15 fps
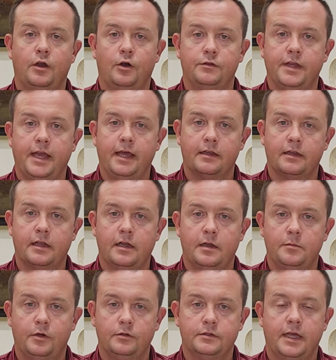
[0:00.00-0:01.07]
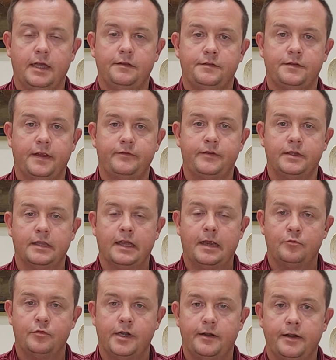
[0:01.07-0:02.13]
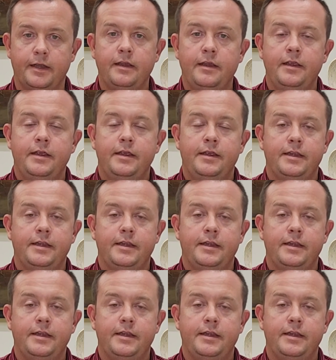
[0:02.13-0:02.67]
on the Lockout Online Safety Library.